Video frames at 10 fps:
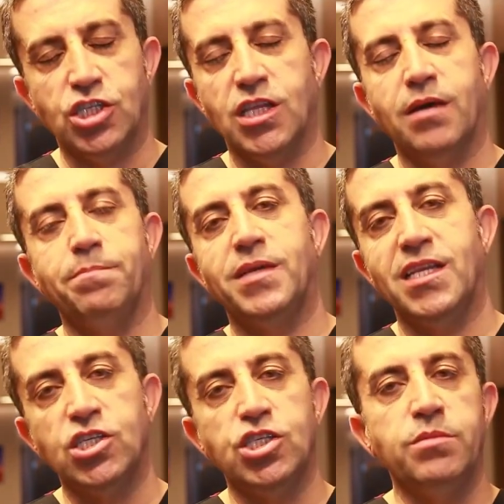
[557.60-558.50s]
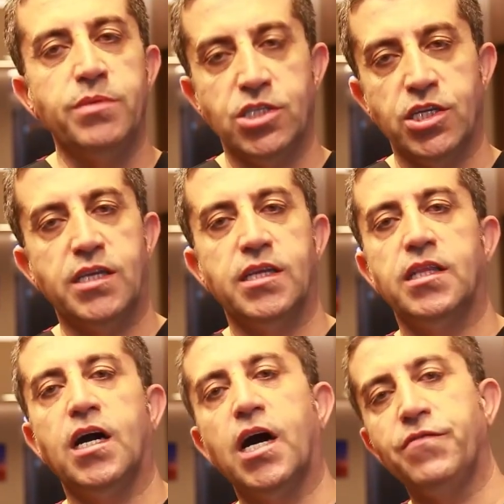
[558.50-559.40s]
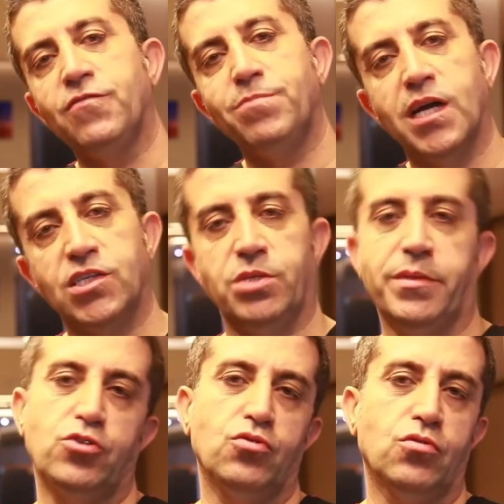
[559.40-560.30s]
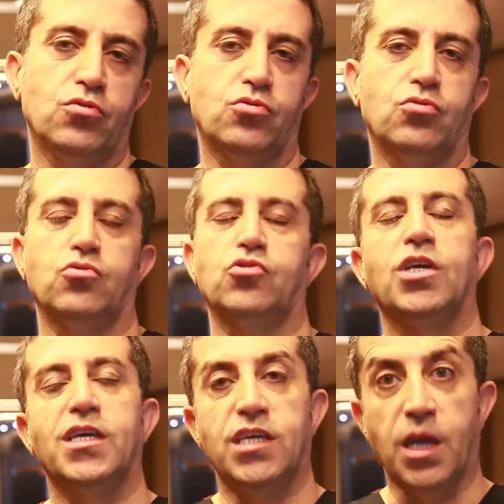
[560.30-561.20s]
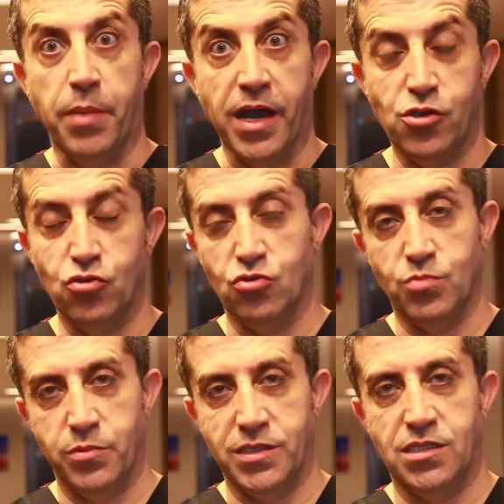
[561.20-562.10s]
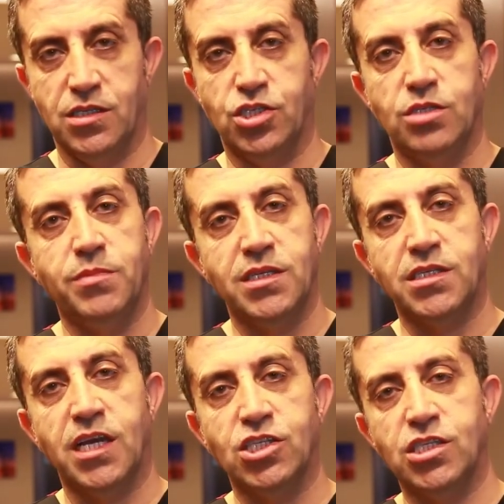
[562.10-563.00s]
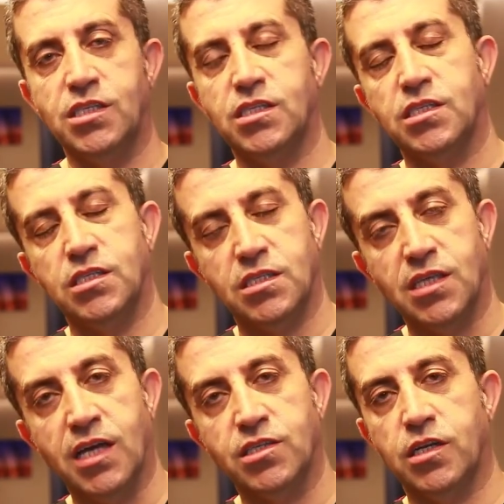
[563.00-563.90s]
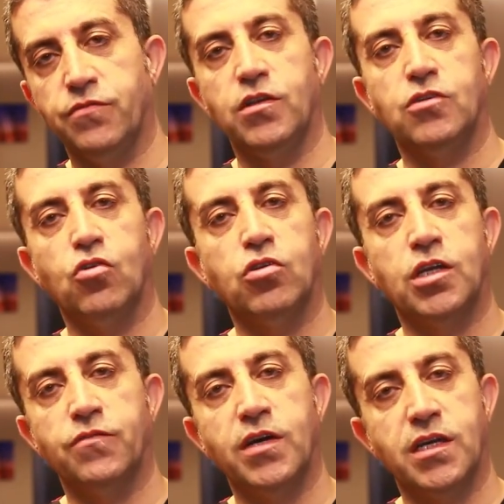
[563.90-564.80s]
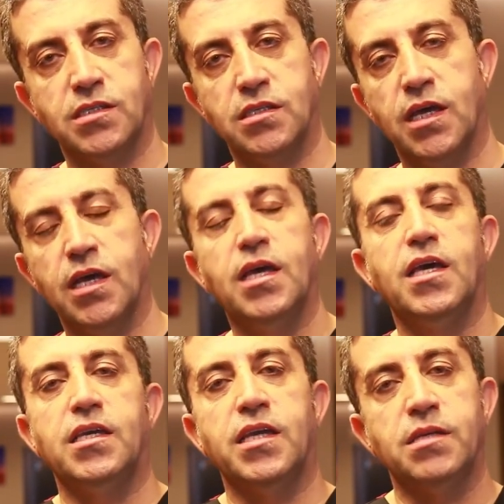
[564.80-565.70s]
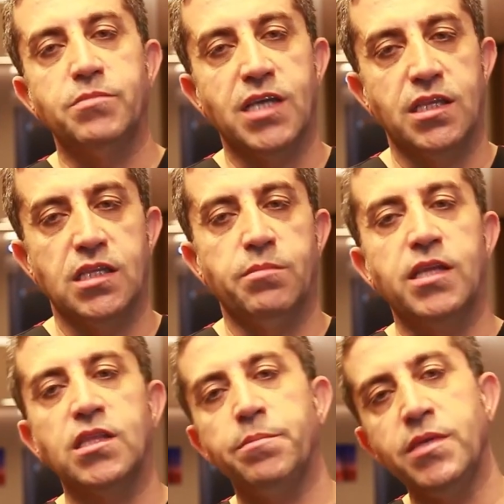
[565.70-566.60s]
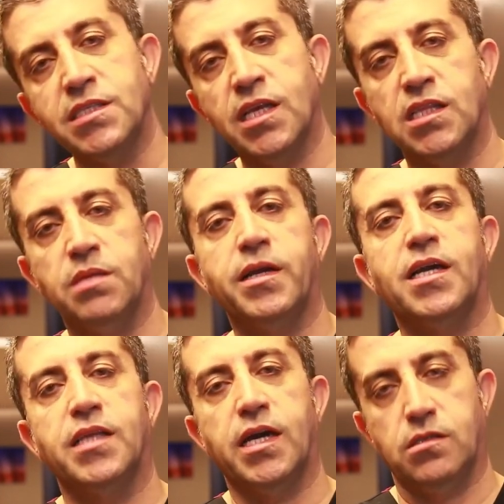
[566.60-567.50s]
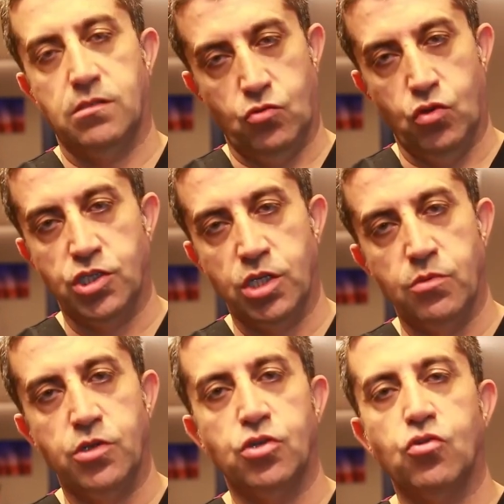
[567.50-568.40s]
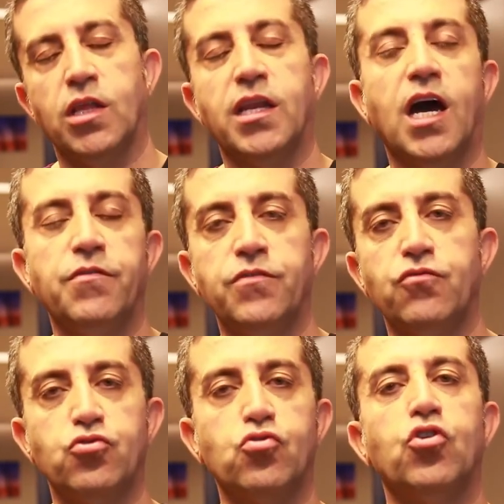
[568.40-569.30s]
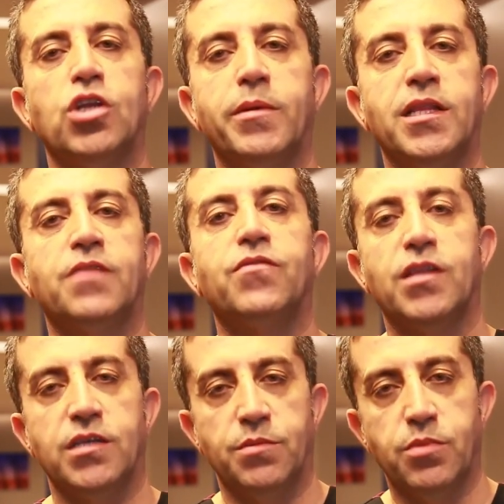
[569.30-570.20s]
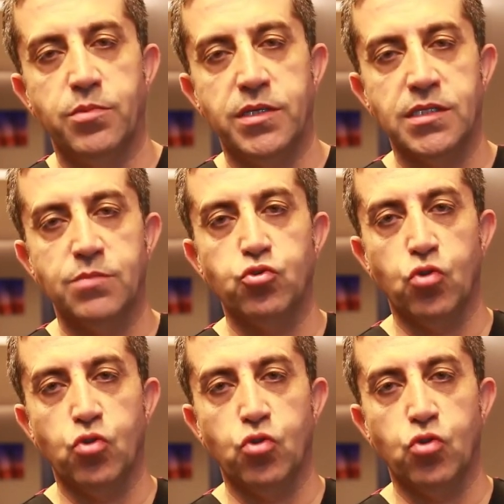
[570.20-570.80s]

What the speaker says: This method is very effective in removing swelling from the patients who have undergone hair transplantation operation. The front line of the hair shouldn't be a straight